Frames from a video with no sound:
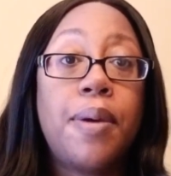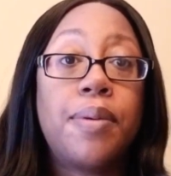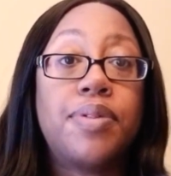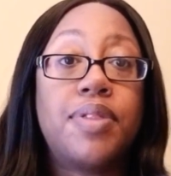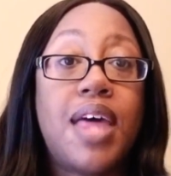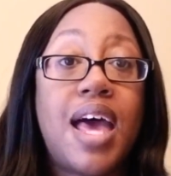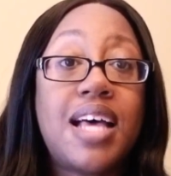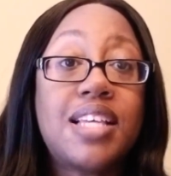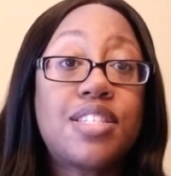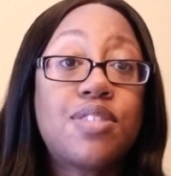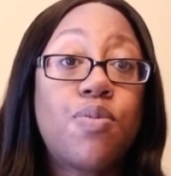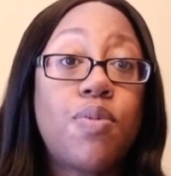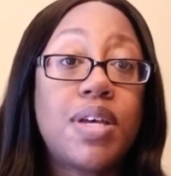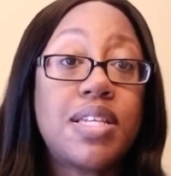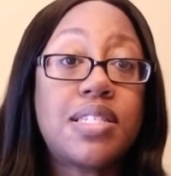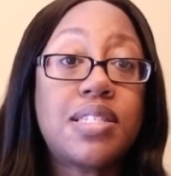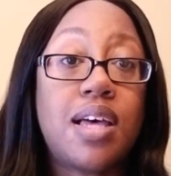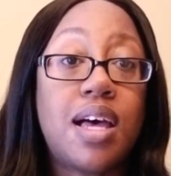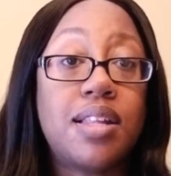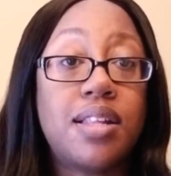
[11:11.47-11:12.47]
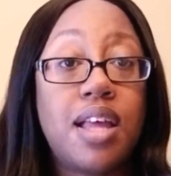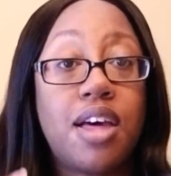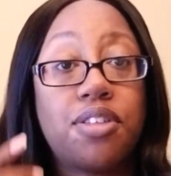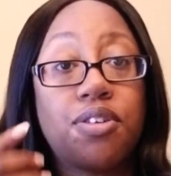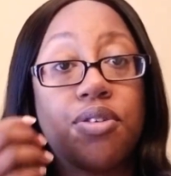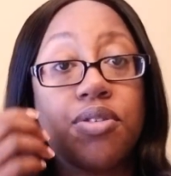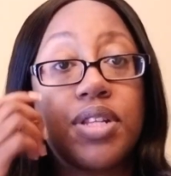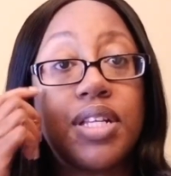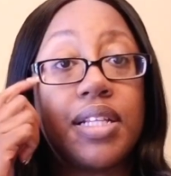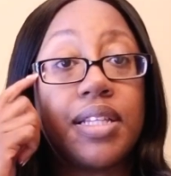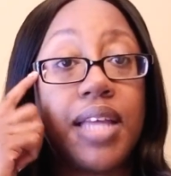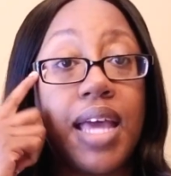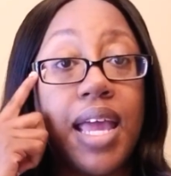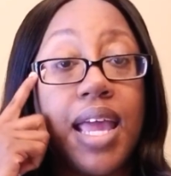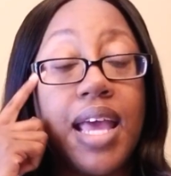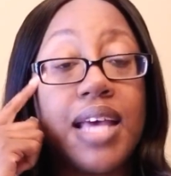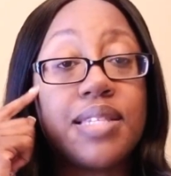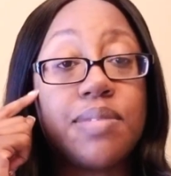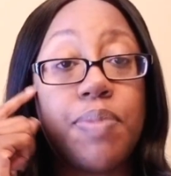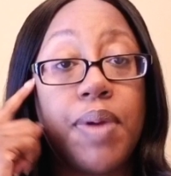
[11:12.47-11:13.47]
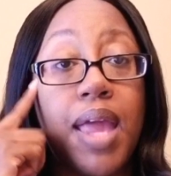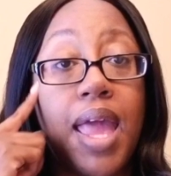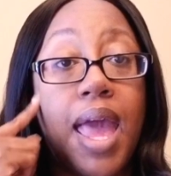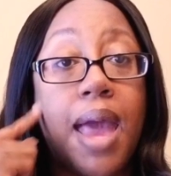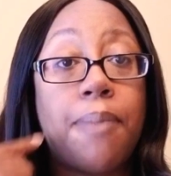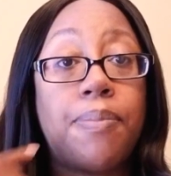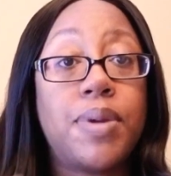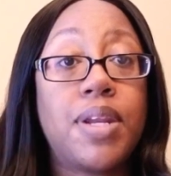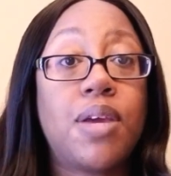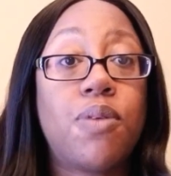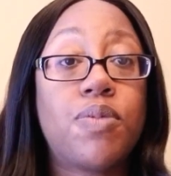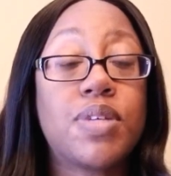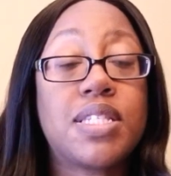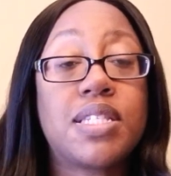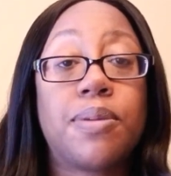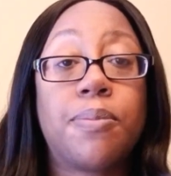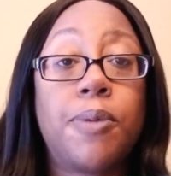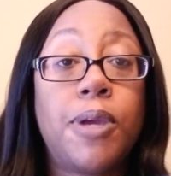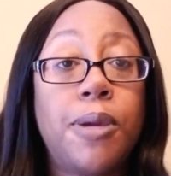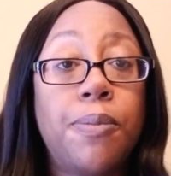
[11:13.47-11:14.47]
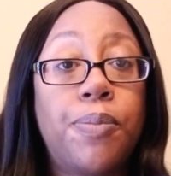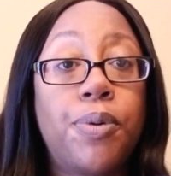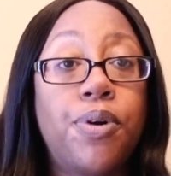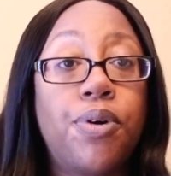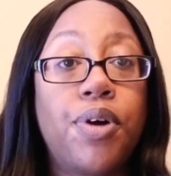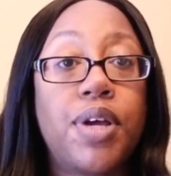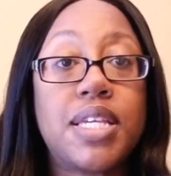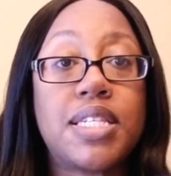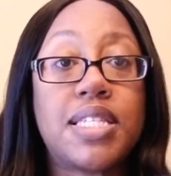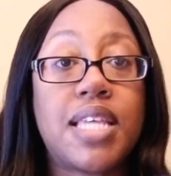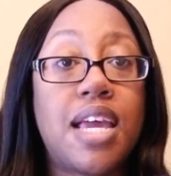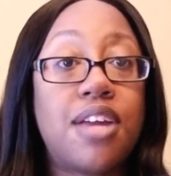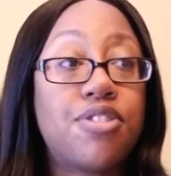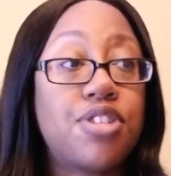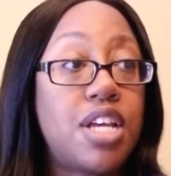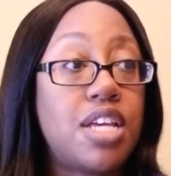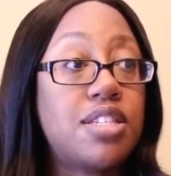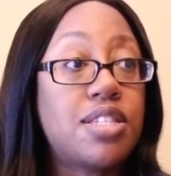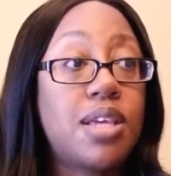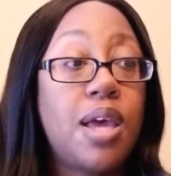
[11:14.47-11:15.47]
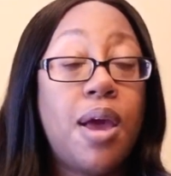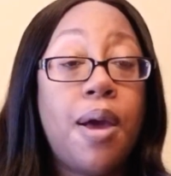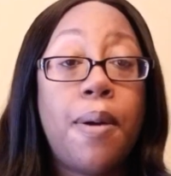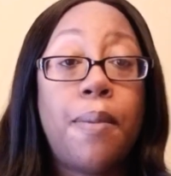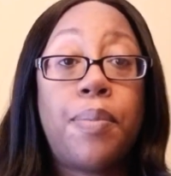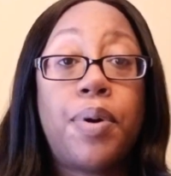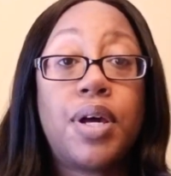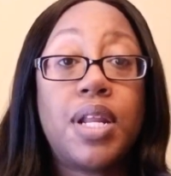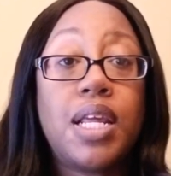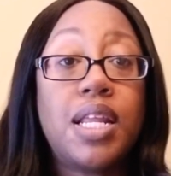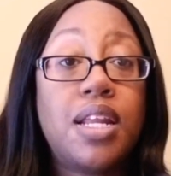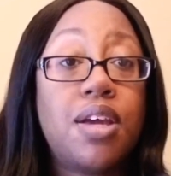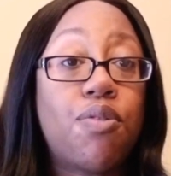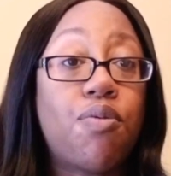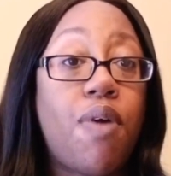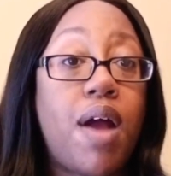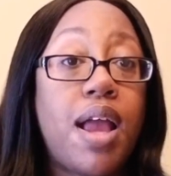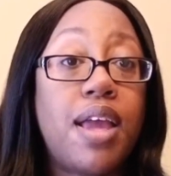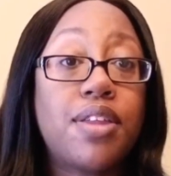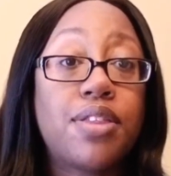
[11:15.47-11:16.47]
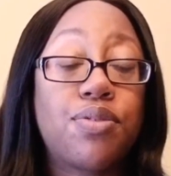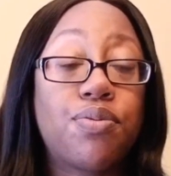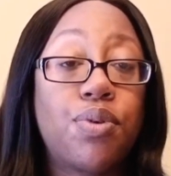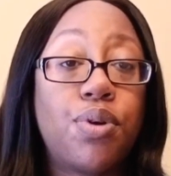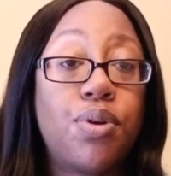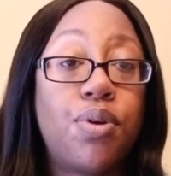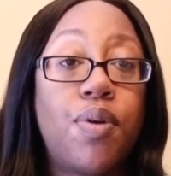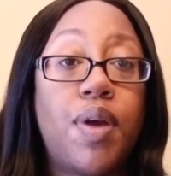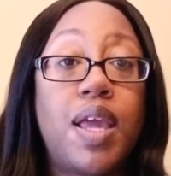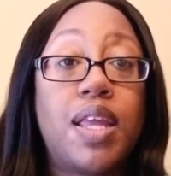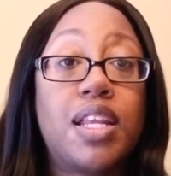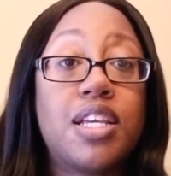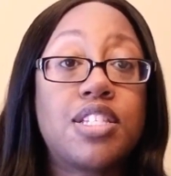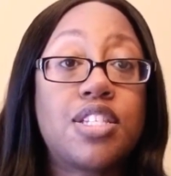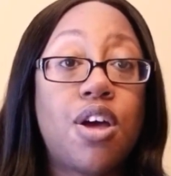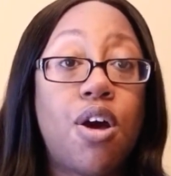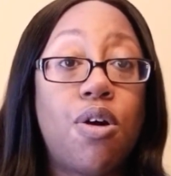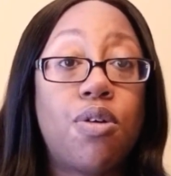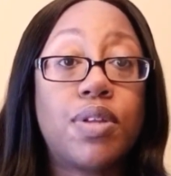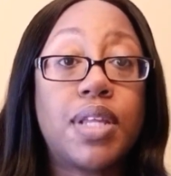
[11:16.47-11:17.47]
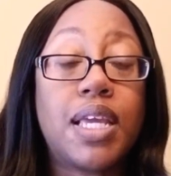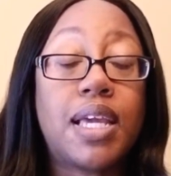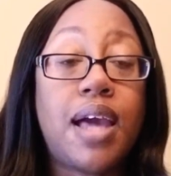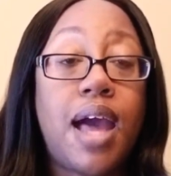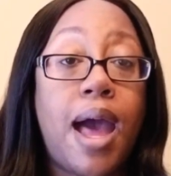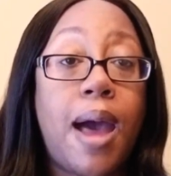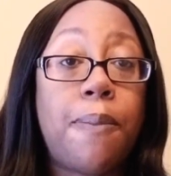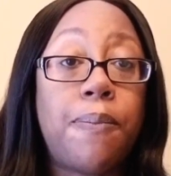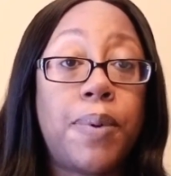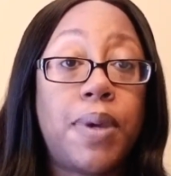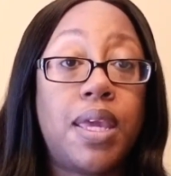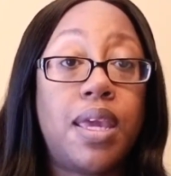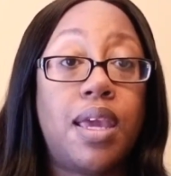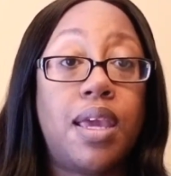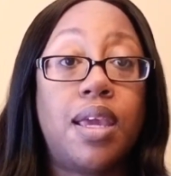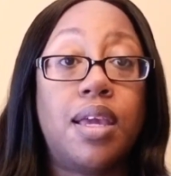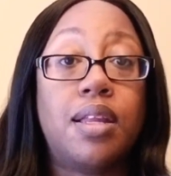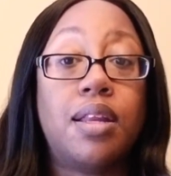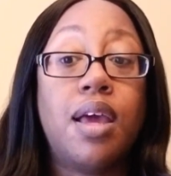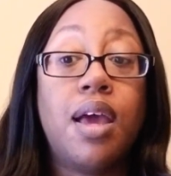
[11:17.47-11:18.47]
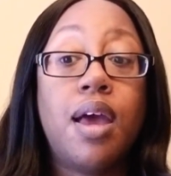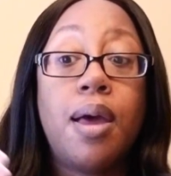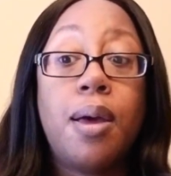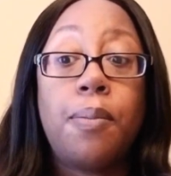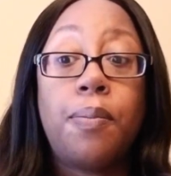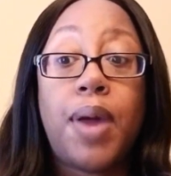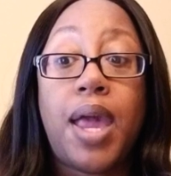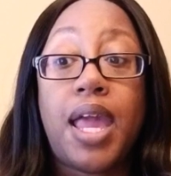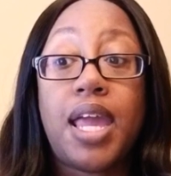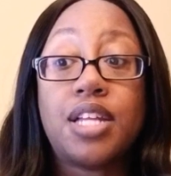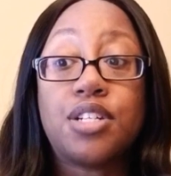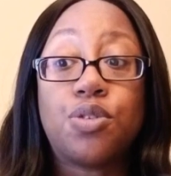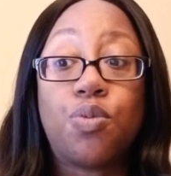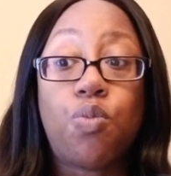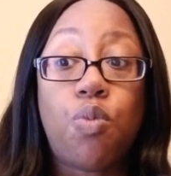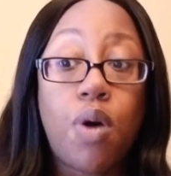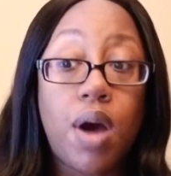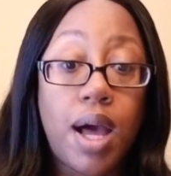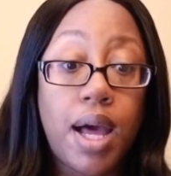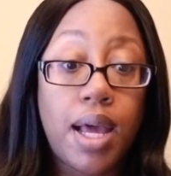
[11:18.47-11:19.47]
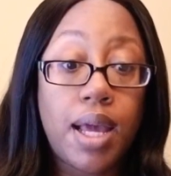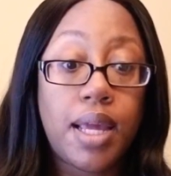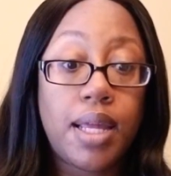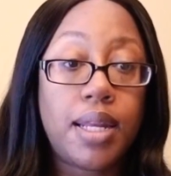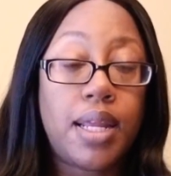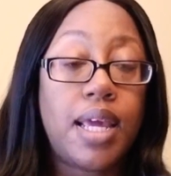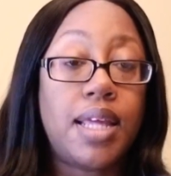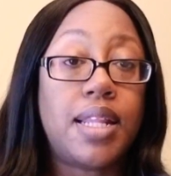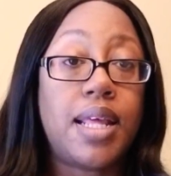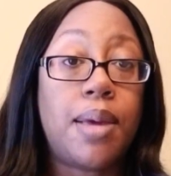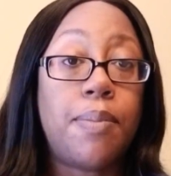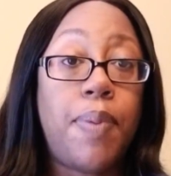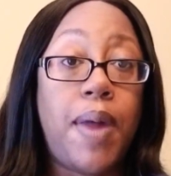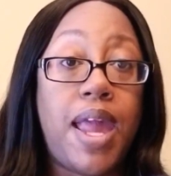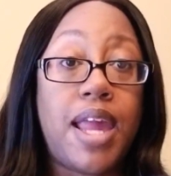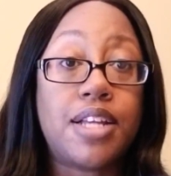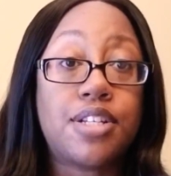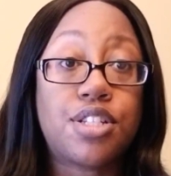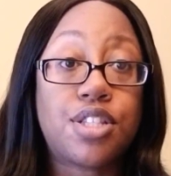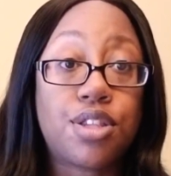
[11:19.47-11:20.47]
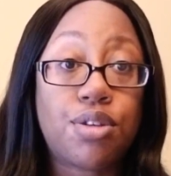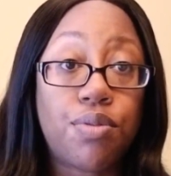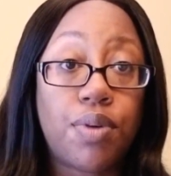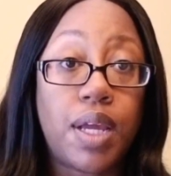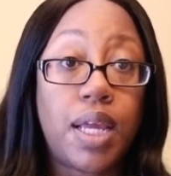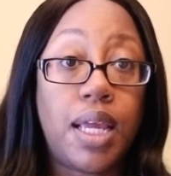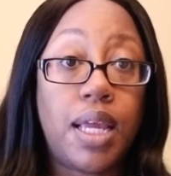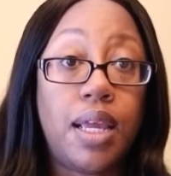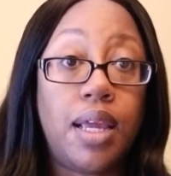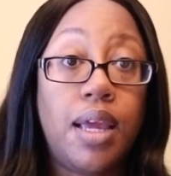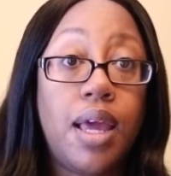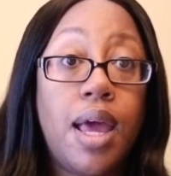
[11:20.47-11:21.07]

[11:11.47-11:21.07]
That's what's another delay has been happening with some people, is they're just putting it right through and it's only copying page 1 and then page 3.